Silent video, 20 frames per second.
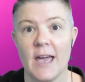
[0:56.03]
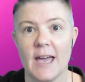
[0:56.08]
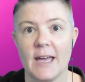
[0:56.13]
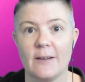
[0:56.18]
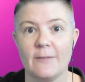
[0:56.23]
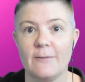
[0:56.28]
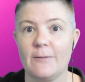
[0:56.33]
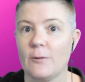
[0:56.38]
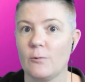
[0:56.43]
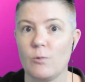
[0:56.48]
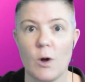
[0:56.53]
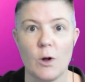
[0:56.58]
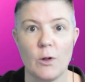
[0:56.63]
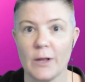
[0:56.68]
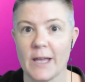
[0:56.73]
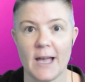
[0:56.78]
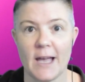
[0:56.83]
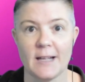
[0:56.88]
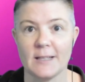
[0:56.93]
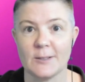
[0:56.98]
and for
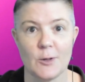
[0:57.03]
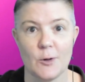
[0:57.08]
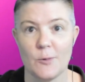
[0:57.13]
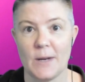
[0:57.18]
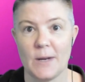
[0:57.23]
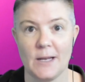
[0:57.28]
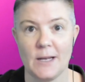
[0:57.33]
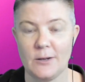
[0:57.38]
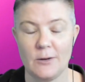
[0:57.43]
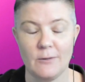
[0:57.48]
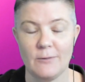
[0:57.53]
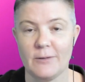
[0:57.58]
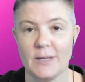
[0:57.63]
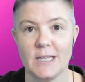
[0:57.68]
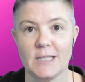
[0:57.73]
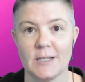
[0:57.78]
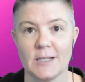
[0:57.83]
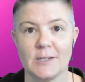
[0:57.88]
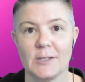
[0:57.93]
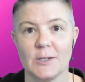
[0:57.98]
rolling out so many new
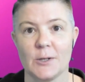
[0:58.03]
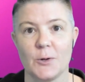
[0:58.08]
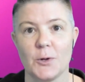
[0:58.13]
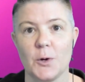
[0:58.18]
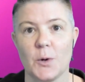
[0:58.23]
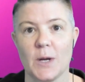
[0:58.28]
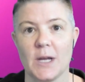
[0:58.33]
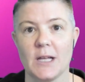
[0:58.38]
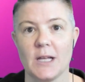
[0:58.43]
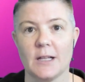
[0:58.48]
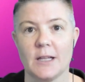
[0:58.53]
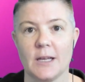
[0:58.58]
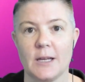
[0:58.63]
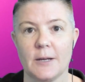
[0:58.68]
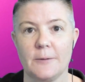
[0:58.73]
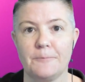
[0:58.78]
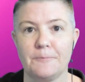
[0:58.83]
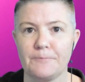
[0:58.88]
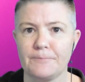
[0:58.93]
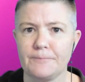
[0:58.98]
features so
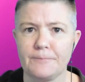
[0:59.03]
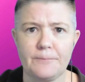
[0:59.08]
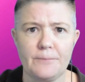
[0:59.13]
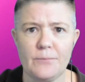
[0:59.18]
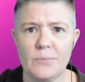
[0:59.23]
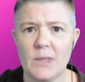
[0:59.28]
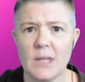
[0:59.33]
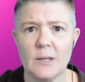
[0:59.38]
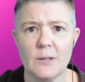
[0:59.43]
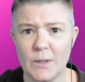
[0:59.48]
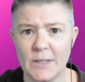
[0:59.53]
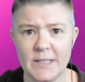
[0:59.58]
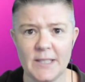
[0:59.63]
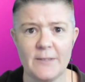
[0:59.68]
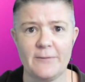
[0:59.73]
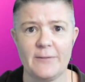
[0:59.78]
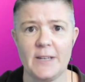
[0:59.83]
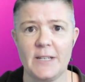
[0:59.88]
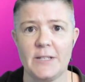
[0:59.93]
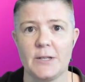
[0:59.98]
quickly. What does
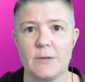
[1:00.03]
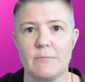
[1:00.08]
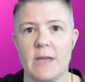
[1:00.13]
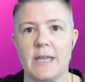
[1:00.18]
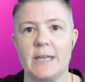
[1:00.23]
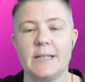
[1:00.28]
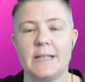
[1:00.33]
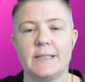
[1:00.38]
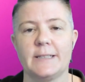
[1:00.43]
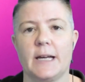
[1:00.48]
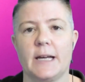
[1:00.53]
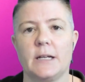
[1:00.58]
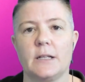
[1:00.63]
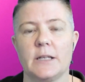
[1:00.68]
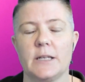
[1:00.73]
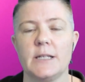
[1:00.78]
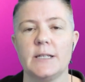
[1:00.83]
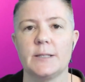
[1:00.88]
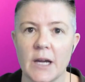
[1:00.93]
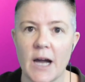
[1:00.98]
the feature mean
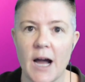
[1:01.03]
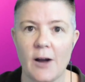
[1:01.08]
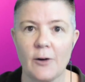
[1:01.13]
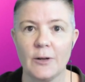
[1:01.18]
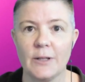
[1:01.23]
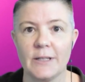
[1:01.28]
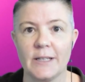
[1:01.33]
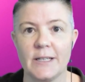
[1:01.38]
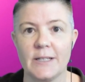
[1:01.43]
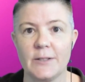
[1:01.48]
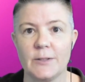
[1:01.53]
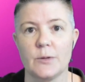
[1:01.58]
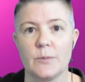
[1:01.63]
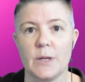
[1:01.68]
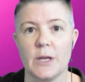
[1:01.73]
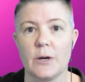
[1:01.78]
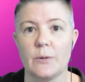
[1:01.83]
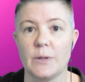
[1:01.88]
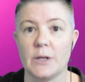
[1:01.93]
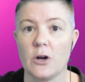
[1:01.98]
exactly? Currently, to
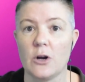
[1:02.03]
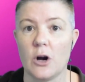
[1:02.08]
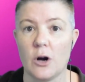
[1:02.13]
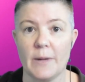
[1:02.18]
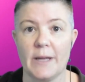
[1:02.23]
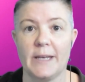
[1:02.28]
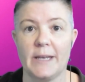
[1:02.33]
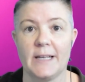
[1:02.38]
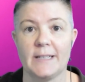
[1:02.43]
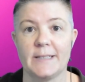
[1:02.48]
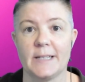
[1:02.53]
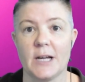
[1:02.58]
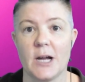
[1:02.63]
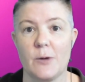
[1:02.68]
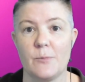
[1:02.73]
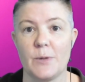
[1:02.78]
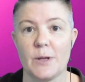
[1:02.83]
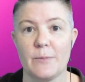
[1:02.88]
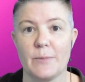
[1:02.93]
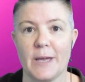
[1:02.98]
be able to comment as a
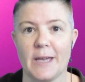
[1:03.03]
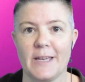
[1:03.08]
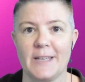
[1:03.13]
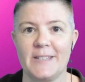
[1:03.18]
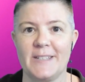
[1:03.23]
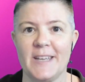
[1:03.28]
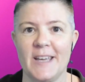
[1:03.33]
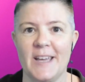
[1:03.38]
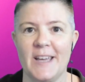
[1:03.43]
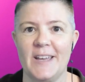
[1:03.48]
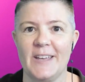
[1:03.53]
company page,